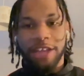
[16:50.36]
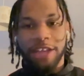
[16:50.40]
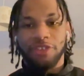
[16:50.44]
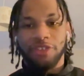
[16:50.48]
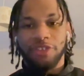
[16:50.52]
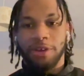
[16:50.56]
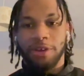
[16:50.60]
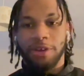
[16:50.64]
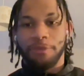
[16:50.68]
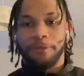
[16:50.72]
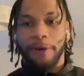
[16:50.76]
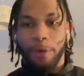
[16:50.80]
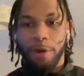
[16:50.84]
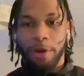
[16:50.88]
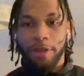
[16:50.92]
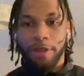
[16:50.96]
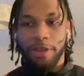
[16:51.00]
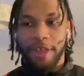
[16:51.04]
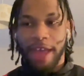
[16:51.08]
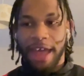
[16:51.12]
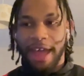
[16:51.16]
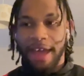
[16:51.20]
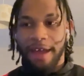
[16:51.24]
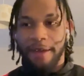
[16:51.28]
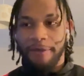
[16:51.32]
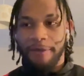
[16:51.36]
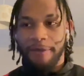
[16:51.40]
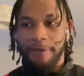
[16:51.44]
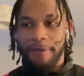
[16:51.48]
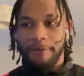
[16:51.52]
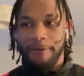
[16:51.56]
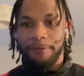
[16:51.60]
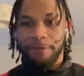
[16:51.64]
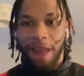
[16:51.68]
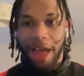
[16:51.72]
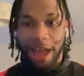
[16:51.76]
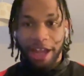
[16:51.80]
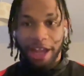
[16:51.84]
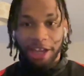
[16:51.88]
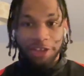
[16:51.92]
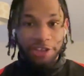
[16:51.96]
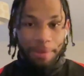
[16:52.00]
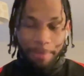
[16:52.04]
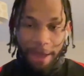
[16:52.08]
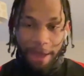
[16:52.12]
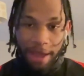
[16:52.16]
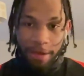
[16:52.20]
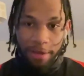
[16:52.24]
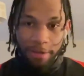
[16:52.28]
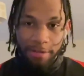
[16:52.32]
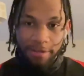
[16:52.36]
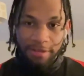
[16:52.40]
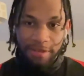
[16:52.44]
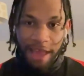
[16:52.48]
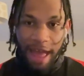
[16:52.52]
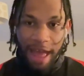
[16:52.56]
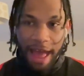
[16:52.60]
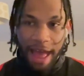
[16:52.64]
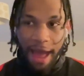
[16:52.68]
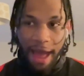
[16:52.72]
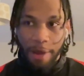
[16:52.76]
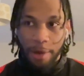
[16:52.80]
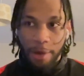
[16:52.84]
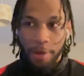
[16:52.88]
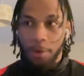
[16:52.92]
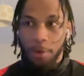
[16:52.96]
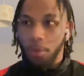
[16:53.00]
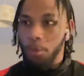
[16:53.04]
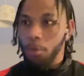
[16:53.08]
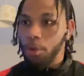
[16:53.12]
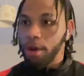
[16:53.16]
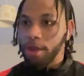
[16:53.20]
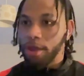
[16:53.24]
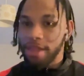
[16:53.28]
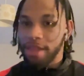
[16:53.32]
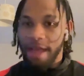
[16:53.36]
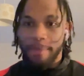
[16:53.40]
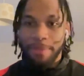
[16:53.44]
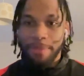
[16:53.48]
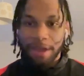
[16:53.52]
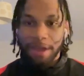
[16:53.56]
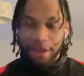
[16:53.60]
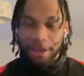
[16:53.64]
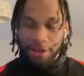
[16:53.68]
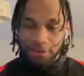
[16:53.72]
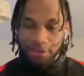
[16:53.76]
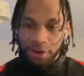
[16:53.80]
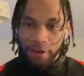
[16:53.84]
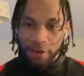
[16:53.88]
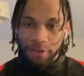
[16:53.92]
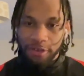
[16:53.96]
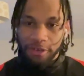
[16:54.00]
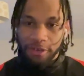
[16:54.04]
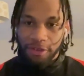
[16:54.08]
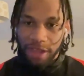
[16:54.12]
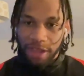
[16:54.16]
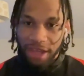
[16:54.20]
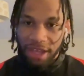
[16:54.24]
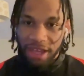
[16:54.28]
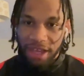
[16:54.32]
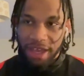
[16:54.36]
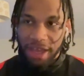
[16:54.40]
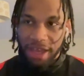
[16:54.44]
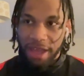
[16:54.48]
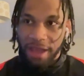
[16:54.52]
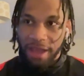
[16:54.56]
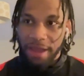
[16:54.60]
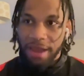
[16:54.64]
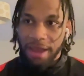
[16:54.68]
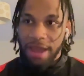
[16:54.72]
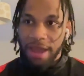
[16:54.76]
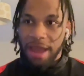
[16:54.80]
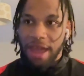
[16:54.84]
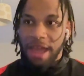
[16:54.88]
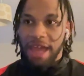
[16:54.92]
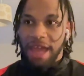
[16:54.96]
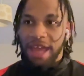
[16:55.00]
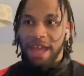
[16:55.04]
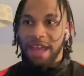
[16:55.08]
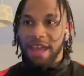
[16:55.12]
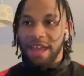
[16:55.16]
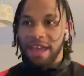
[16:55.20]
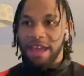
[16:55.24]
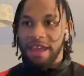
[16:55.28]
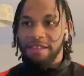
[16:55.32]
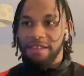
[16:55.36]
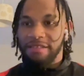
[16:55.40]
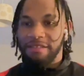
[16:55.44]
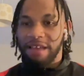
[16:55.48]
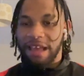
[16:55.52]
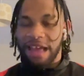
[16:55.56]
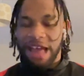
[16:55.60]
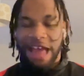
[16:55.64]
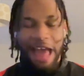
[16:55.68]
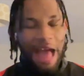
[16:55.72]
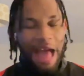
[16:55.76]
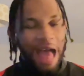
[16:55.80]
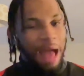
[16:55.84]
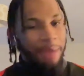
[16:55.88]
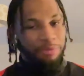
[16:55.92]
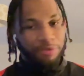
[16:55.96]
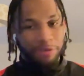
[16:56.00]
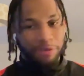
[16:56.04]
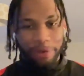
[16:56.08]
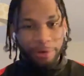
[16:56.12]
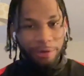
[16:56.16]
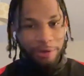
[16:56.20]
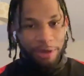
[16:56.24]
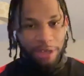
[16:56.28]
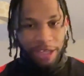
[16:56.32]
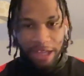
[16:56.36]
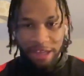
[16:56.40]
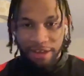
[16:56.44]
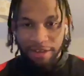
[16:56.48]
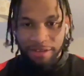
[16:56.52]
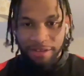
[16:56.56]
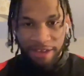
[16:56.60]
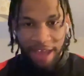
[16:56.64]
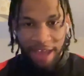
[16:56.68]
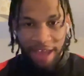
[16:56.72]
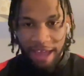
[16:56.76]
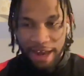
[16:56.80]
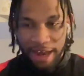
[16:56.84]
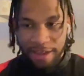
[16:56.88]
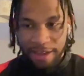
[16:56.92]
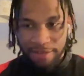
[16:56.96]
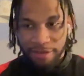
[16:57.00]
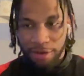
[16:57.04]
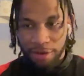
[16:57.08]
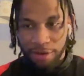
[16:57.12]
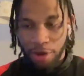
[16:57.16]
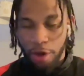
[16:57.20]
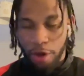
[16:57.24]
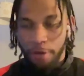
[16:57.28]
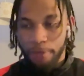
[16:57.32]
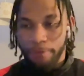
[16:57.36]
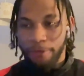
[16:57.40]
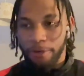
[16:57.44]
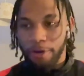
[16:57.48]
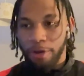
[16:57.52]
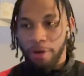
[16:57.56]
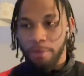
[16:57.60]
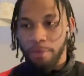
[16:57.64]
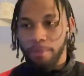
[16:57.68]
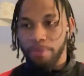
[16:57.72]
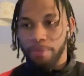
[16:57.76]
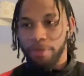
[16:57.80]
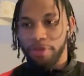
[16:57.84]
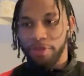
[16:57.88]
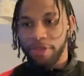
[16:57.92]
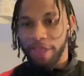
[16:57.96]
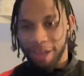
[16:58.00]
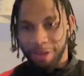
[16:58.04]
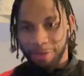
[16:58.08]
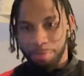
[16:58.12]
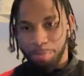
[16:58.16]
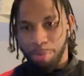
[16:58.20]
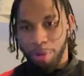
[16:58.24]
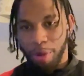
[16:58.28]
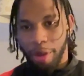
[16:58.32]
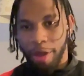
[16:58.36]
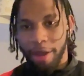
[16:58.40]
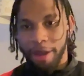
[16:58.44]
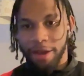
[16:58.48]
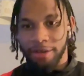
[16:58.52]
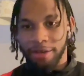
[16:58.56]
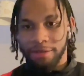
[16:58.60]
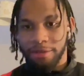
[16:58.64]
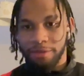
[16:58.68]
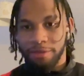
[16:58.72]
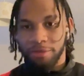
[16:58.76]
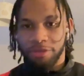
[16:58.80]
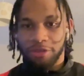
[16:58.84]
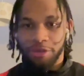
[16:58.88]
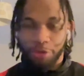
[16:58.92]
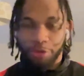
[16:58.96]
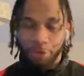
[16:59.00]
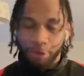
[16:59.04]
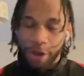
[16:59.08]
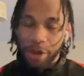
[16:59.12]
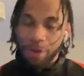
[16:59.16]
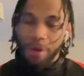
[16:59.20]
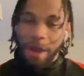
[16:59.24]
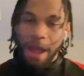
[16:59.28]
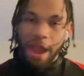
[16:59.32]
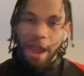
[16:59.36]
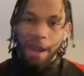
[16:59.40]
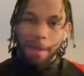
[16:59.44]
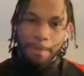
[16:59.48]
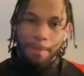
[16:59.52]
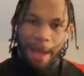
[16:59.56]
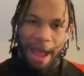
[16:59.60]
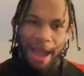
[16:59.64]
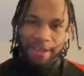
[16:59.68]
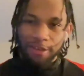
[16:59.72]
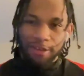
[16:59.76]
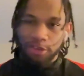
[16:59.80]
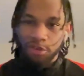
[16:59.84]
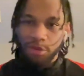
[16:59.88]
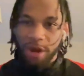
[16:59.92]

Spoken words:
challenging for one of their flagship belts at one of their biggest shows of the year is absolutely insane. And to go from this point to rewind back